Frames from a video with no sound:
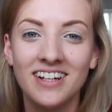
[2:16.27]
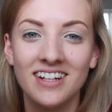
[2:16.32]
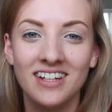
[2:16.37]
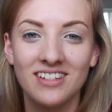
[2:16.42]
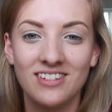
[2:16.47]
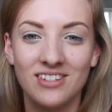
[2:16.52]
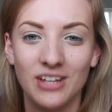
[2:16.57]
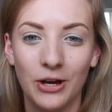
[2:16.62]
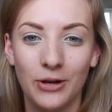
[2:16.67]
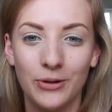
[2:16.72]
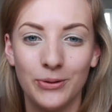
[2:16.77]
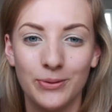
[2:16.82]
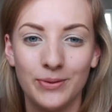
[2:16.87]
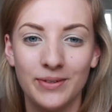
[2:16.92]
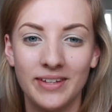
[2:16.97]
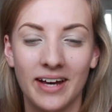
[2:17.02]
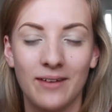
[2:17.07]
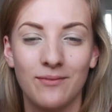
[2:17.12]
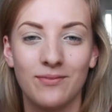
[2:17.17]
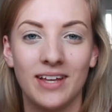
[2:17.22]
So
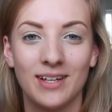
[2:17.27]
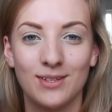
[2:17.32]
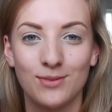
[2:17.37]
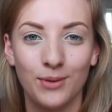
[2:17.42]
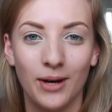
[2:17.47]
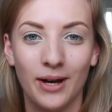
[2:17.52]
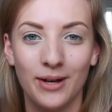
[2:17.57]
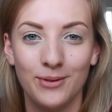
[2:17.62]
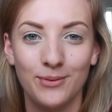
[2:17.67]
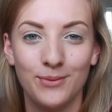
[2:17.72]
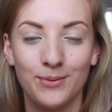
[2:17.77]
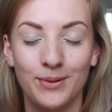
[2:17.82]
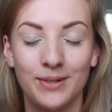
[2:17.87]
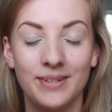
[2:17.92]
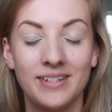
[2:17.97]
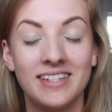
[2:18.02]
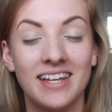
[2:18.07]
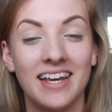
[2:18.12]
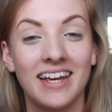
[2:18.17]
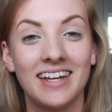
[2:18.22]
yeah, that's what I
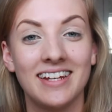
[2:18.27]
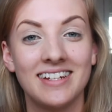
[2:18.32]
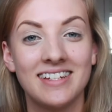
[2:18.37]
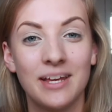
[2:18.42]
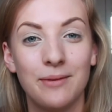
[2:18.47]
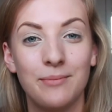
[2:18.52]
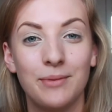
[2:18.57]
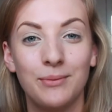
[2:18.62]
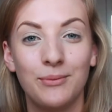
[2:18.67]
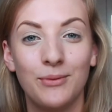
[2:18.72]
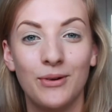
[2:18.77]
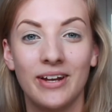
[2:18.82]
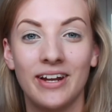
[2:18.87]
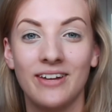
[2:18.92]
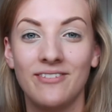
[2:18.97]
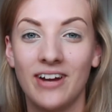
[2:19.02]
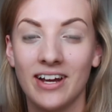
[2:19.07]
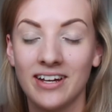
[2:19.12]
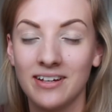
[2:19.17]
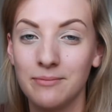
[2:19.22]
would say. Tip number one I
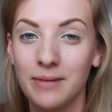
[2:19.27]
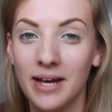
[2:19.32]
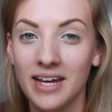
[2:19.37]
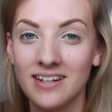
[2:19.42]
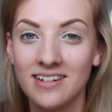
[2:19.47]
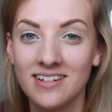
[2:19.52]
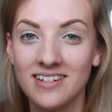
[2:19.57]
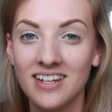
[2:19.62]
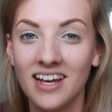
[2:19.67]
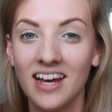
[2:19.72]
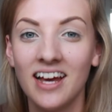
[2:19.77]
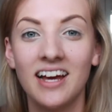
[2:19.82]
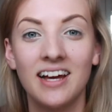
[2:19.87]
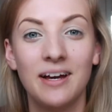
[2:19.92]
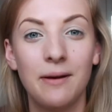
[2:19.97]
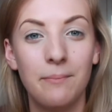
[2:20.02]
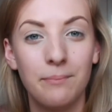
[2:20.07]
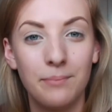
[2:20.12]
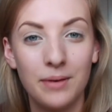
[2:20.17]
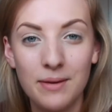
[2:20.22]
recommend:
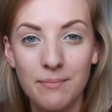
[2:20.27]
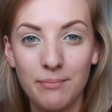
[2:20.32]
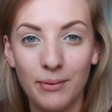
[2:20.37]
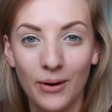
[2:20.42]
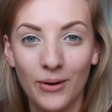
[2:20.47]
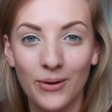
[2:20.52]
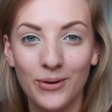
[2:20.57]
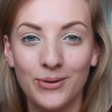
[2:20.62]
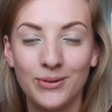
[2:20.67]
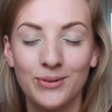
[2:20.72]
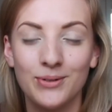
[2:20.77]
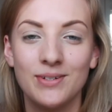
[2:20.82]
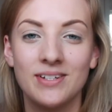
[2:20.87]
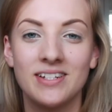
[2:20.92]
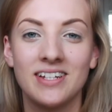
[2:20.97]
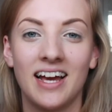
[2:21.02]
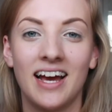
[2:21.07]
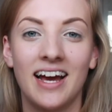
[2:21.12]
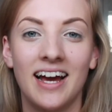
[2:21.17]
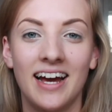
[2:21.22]
be bold
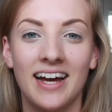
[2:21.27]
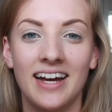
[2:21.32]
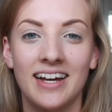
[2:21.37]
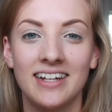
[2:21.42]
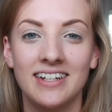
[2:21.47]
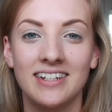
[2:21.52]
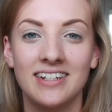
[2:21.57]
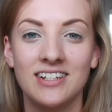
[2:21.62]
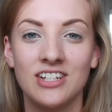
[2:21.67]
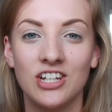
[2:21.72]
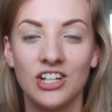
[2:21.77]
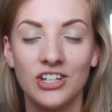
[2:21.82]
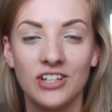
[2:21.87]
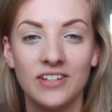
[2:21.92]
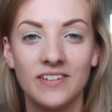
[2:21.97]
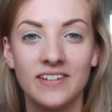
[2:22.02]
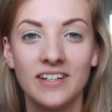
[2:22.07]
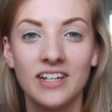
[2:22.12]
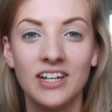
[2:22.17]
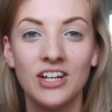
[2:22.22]
and
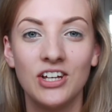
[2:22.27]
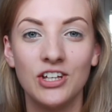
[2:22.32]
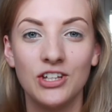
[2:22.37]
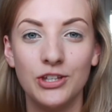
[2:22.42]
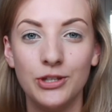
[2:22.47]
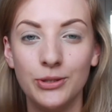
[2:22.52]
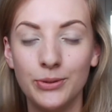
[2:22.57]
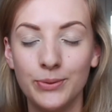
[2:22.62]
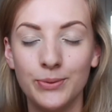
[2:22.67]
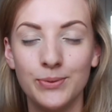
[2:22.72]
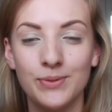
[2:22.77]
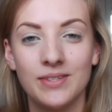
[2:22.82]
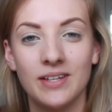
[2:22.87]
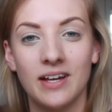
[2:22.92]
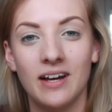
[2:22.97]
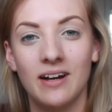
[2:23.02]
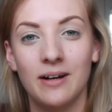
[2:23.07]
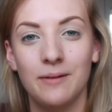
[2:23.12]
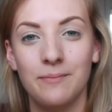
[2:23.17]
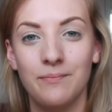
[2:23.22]
use
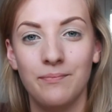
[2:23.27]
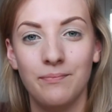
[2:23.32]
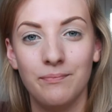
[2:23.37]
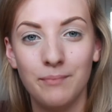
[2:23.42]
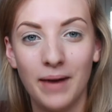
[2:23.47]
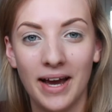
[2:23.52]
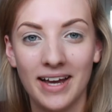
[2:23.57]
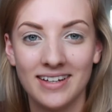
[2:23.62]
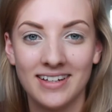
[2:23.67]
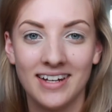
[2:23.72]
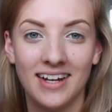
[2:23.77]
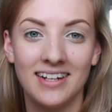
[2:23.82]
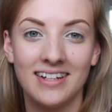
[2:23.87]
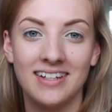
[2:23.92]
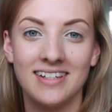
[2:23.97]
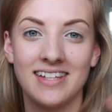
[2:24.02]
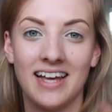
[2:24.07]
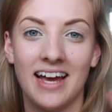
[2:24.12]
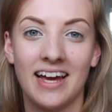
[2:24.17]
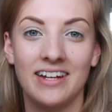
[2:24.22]
matte
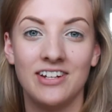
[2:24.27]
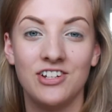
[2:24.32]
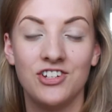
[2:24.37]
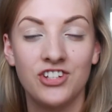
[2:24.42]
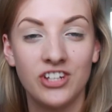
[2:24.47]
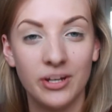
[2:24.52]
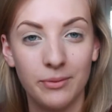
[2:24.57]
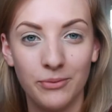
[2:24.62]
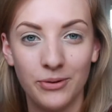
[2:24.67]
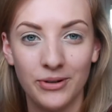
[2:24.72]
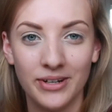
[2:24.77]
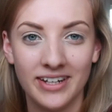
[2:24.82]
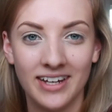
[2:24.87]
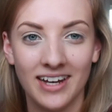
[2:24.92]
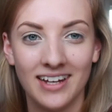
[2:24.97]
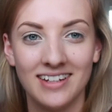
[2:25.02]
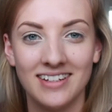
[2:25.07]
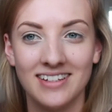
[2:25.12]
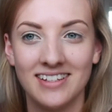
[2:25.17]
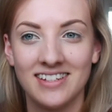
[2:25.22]
colours and shimmery
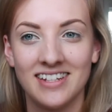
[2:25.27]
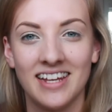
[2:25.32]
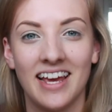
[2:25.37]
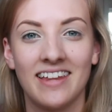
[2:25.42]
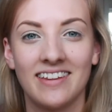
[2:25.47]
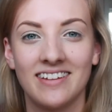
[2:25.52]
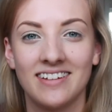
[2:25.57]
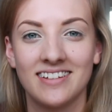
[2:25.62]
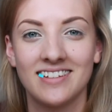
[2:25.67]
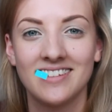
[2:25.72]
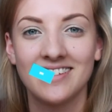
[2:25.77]
colours together.